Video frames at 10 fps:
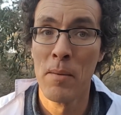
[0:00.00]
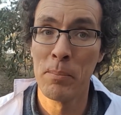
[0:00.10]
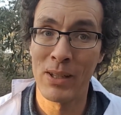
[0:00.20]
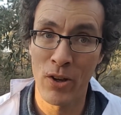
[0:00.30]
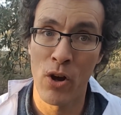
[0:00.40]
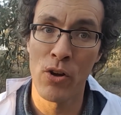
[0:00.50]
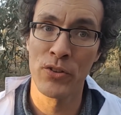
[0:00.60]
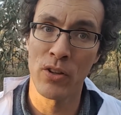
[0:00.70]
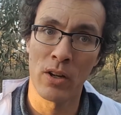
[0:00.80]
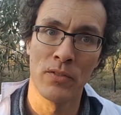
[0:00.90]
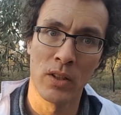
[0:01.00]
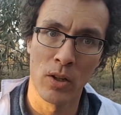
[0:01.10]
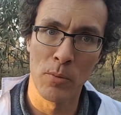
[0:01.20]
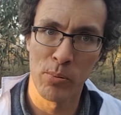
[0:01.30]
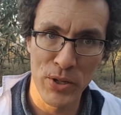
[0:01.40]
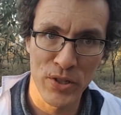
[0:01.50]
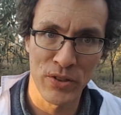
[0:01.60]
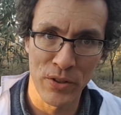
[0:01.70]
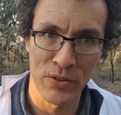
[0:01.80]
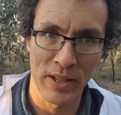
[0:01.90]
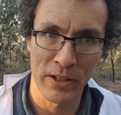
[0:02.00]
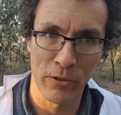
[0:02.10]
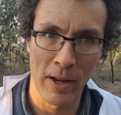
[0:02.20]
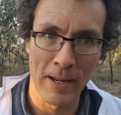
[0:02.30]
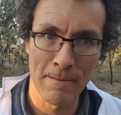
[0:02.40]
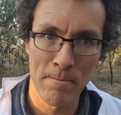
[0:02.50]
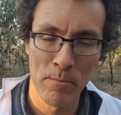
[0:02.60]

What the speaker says: because of the low pressure zones they create.